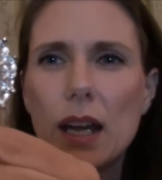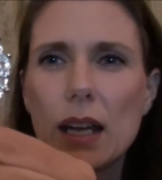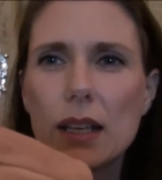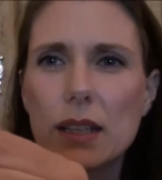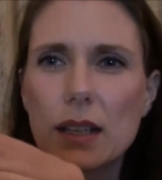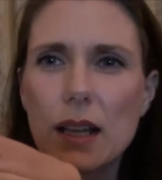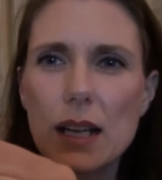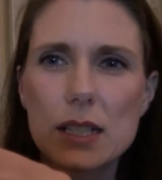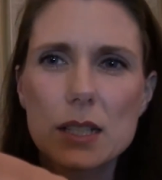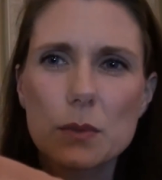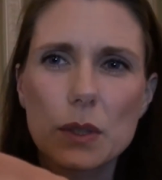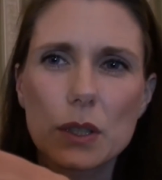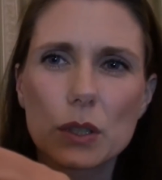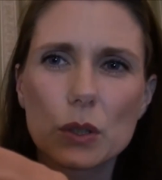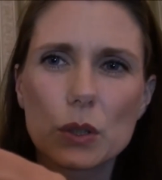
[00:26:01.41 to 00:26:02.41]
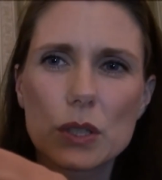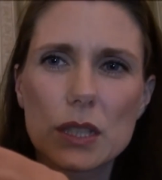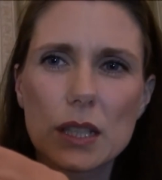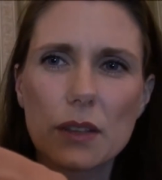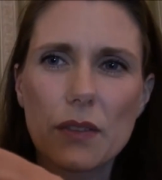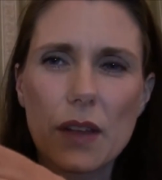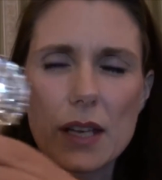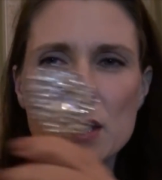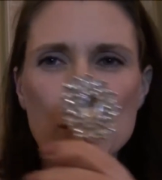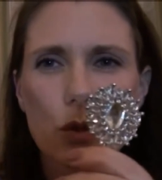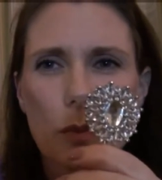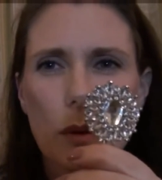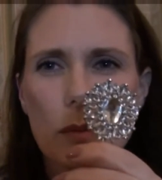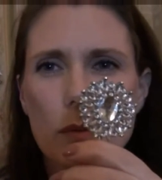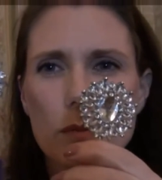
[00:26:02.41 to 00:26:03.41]
and the last one looks like this so
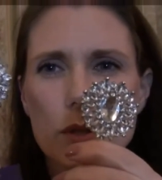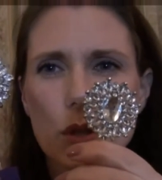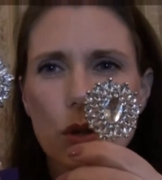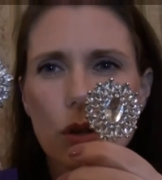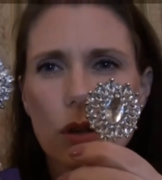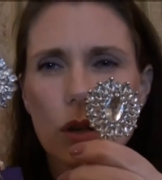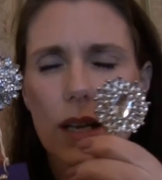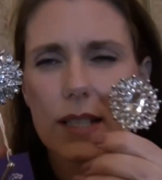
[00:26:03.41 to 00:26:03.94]
my mum's got a